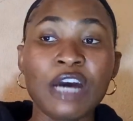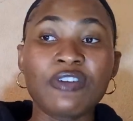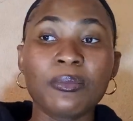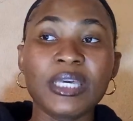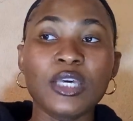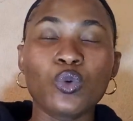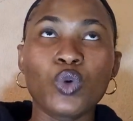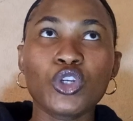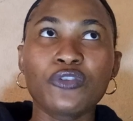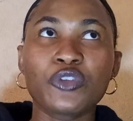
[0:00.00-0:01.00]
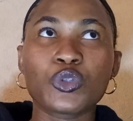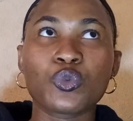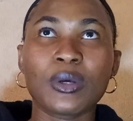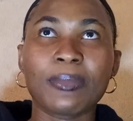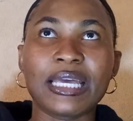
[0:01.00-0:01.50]
For me, one of those
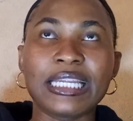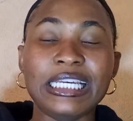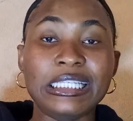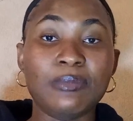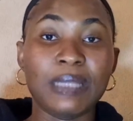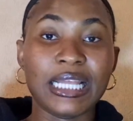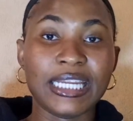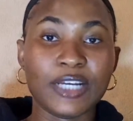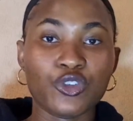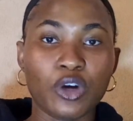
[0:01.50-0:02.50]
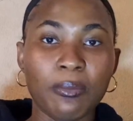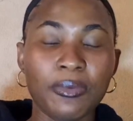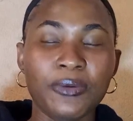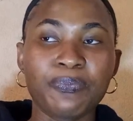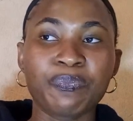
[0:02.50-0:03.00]
women is Melania
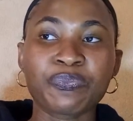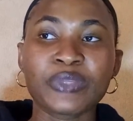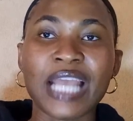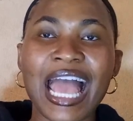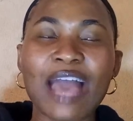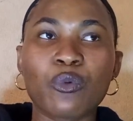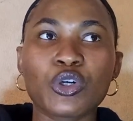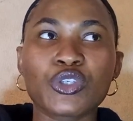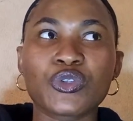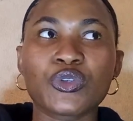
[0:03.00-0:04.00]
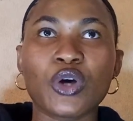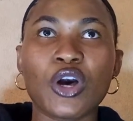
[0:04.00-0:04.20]
Trump. I was